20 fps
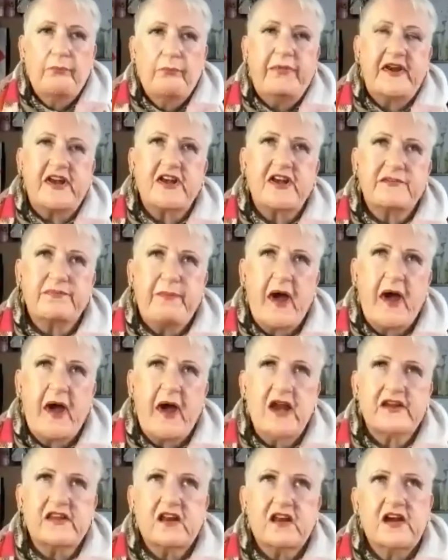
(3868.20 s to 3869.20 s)
but it
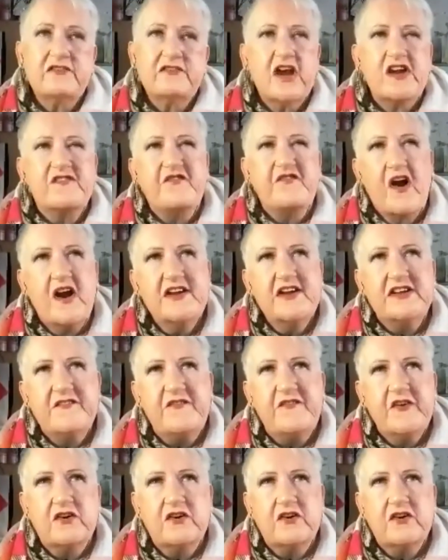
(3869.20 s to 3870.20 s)
depends. It, it's very
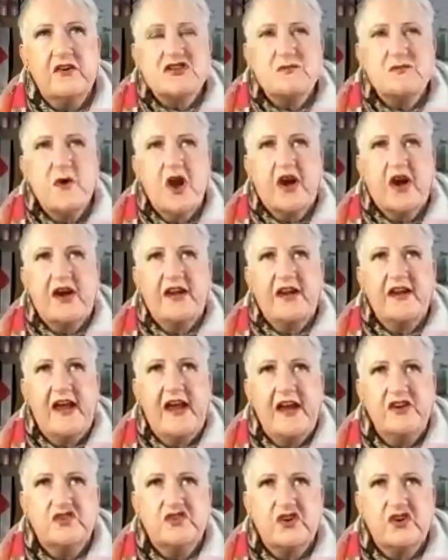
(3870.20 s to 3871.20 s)
difficult to work in
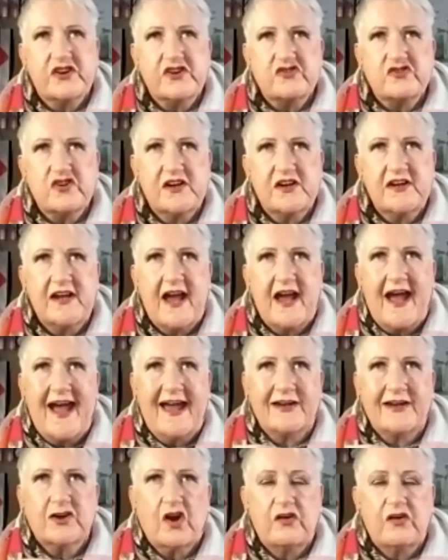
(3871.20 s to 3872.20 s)
industry
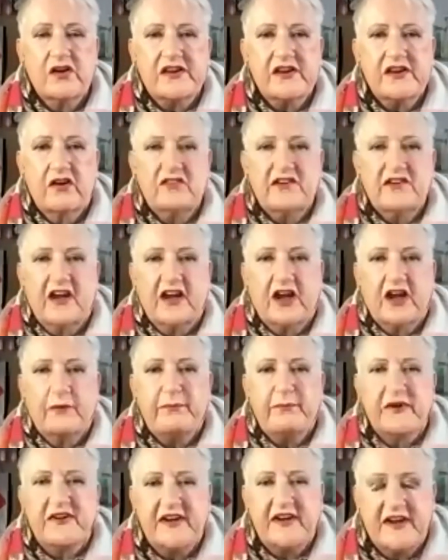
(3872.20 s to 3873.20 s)
and also take up
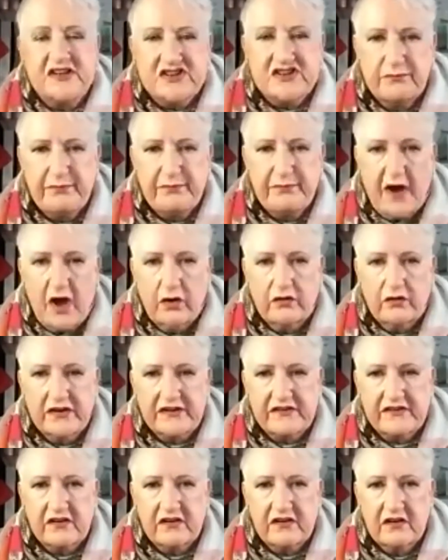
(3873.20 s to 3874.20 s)
a teaching
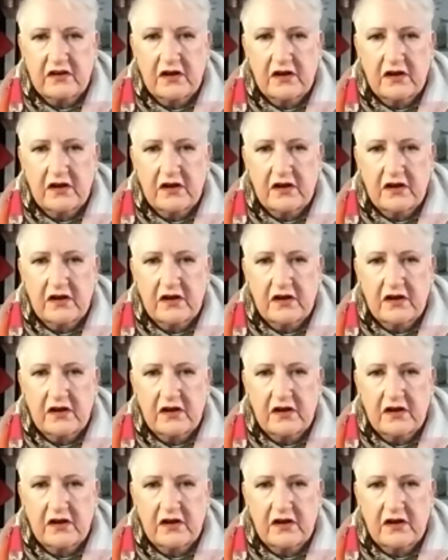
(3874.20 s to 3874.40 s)
post